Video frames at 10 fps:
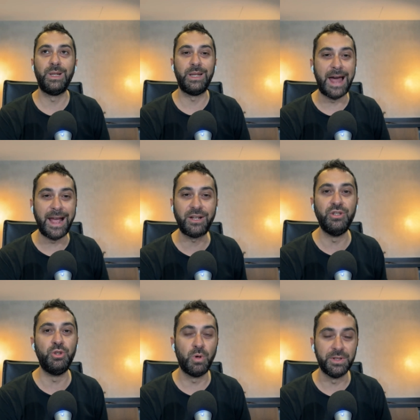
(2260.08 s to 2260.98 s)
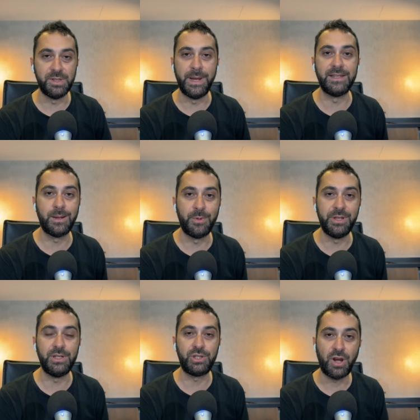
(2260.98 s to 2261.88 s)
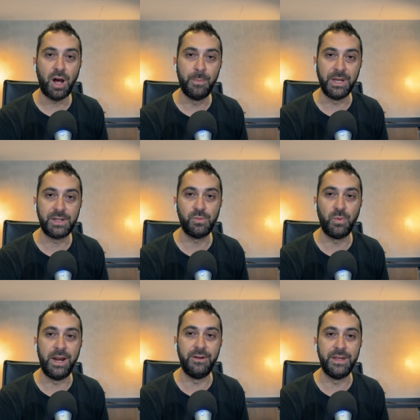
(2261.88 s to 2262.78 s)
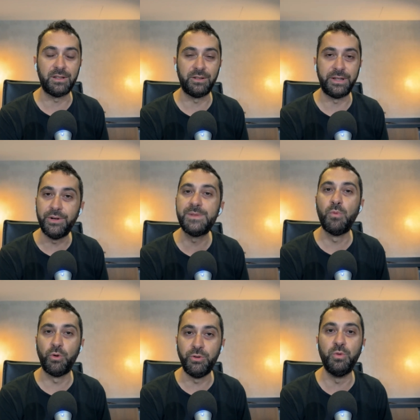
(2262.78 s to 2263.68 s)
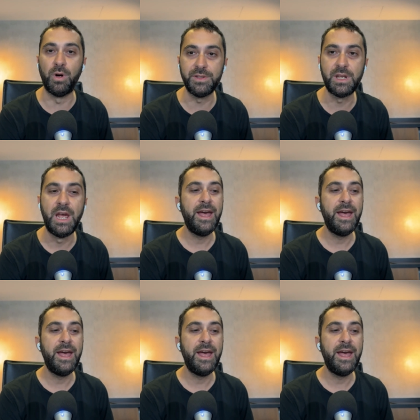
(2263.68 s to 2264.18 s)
lack nuance about some of these topics where there's there is more nuance.